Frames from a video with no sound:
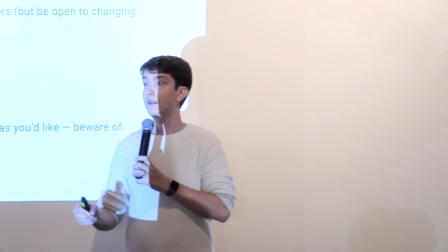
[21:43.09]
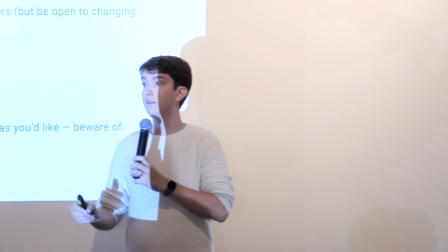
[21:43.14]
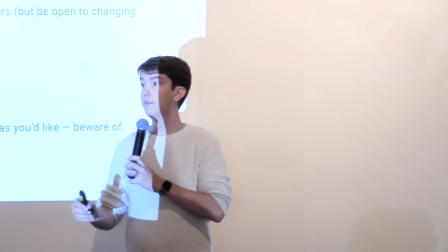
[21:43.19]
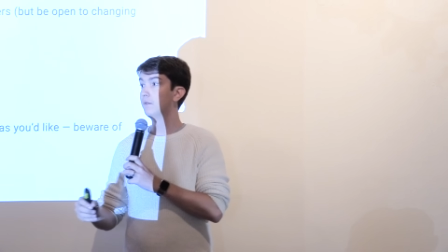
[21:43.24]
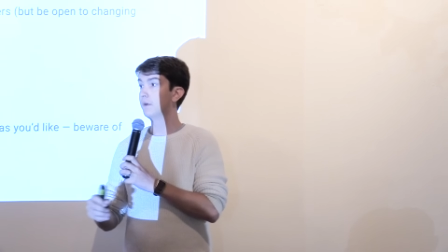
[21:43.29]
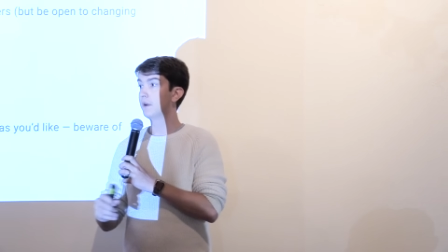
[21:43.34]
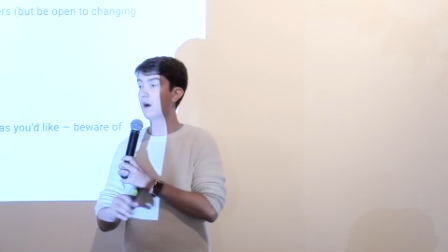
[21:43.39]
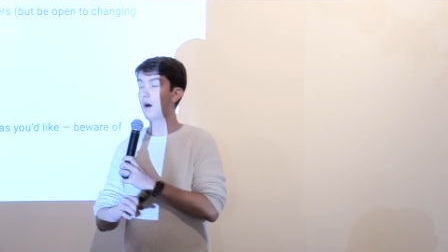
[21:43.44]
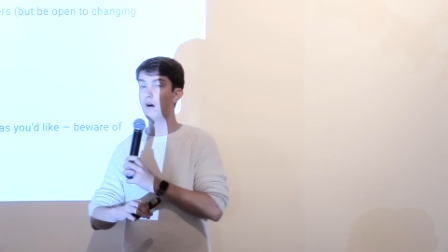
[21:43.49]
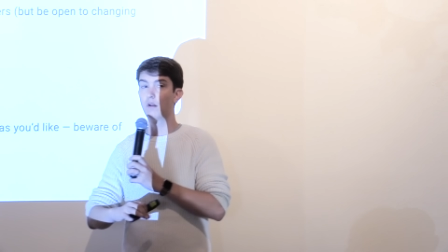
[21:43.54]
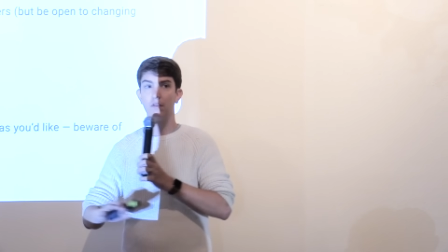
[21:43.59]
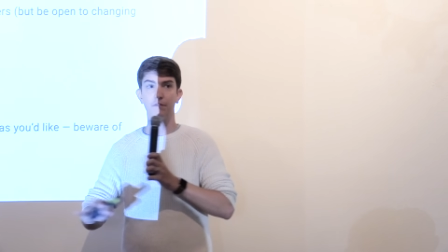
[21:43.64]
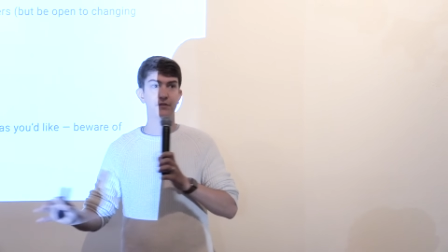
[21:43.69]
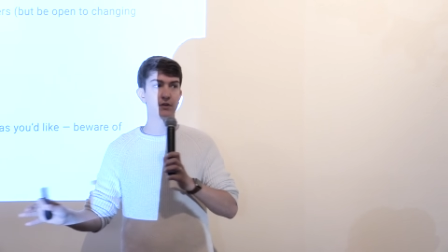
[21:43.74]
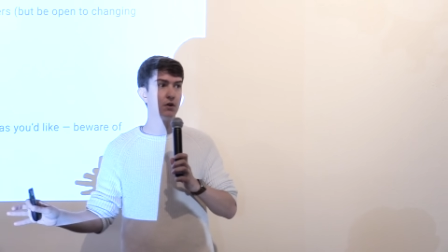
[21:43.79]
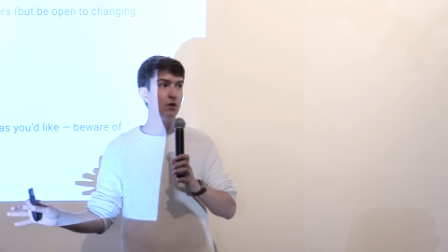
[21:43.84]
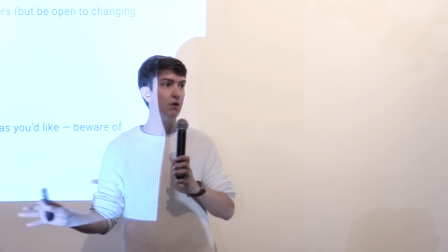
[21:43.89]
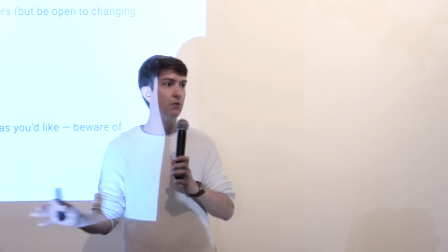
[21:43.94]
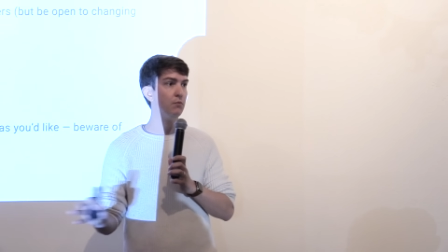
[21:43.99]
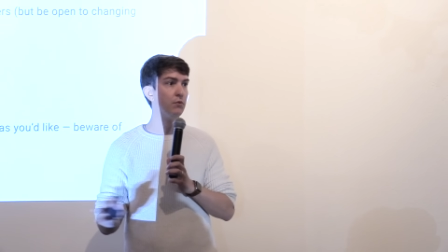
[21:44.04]
Doing all of
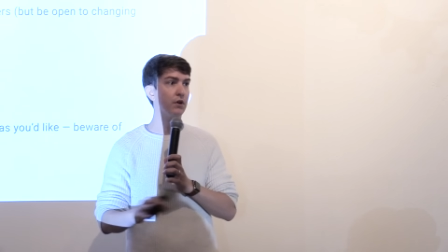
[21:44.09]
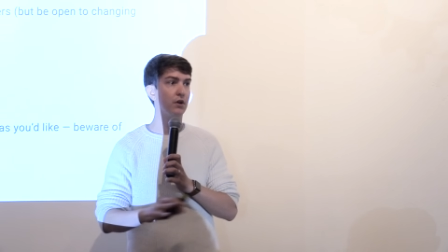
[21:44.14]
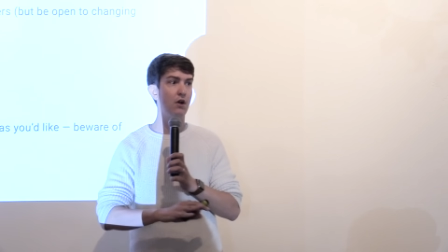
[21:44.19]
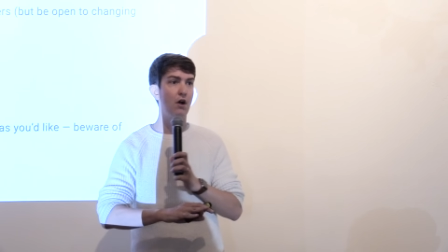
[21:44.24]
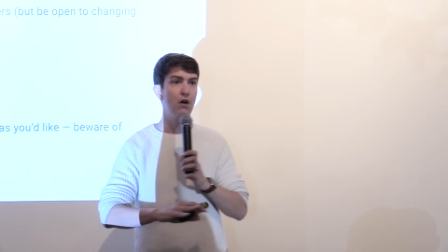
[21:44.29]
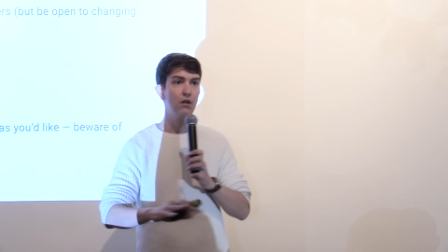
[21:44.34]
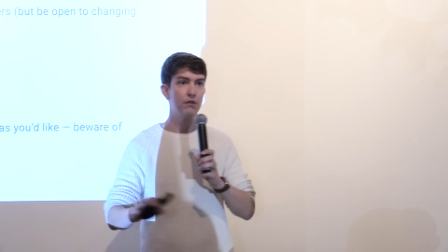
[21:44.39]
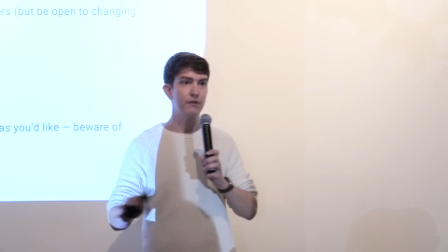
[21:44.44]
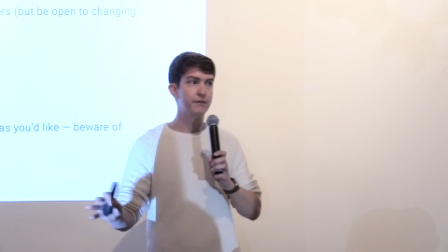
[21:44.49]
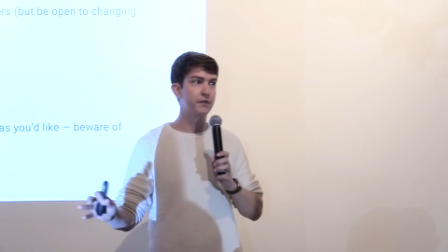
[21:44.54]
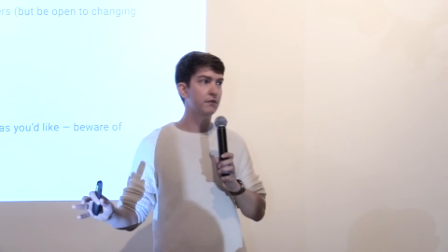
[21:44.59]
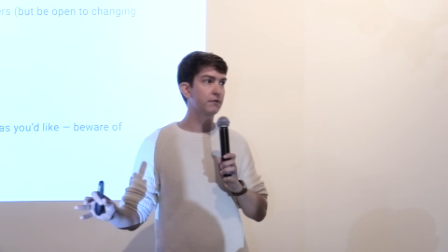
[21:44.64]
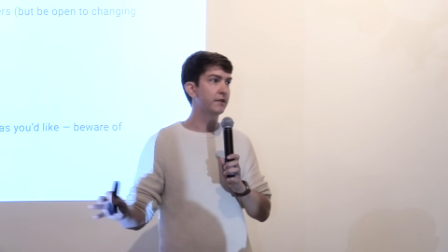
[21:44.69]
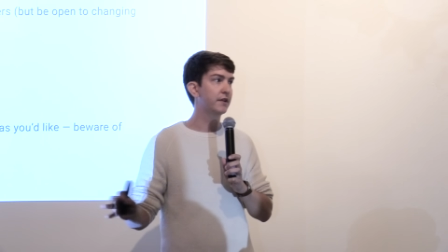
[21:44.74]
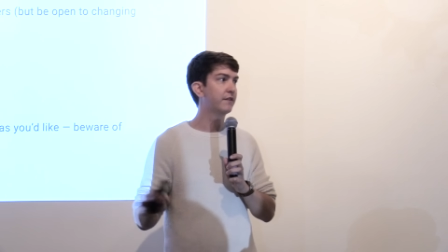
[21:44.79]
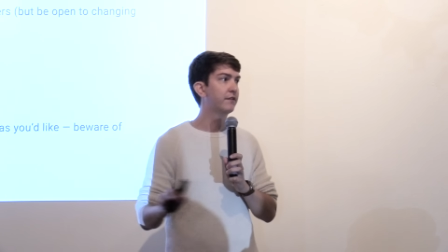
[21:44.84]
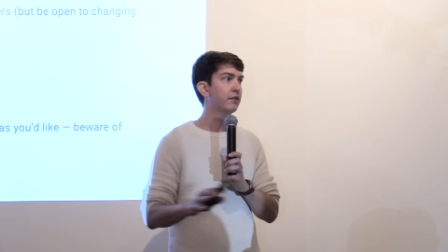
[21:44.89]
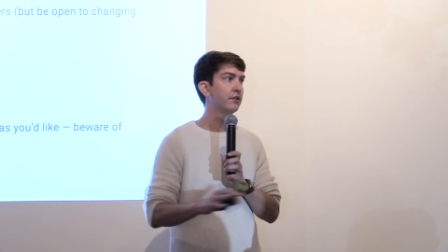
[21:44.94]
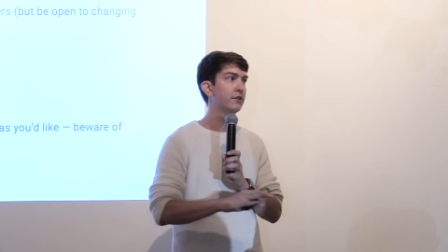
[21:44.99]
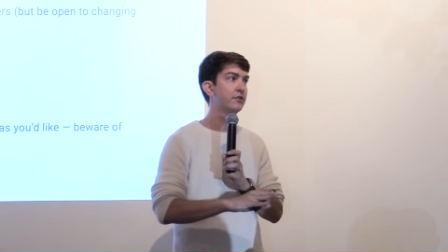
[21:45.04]
your homework, all of your
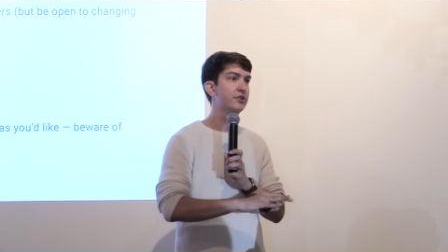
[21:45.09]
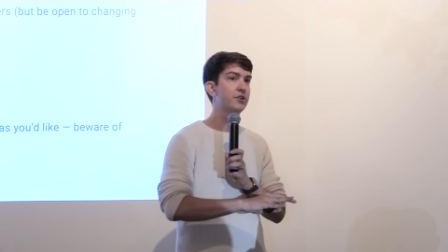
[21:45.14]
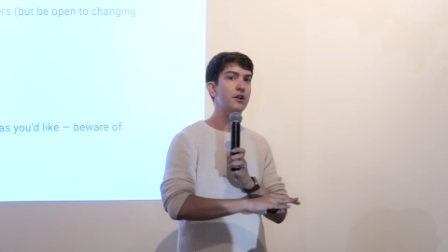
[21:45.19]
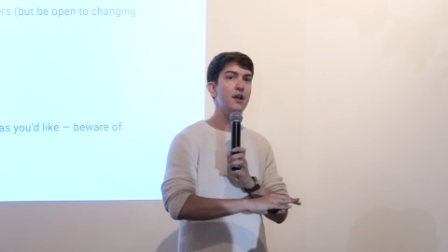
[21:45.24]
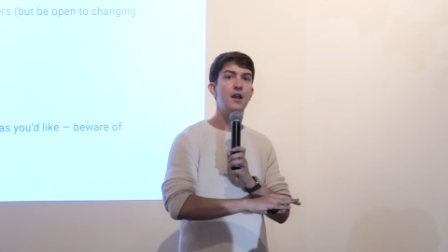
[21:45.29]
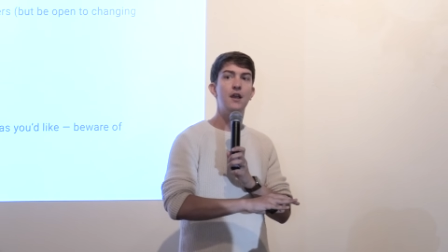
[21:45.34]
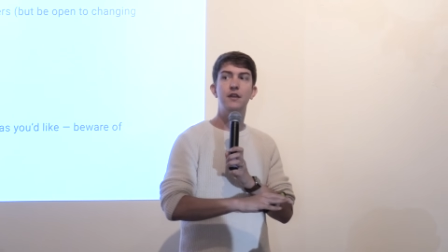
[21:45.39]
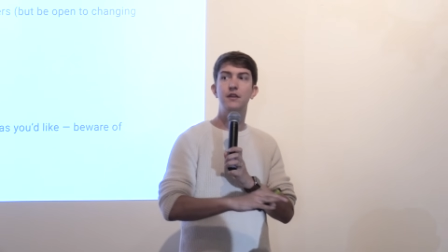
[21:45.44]
research,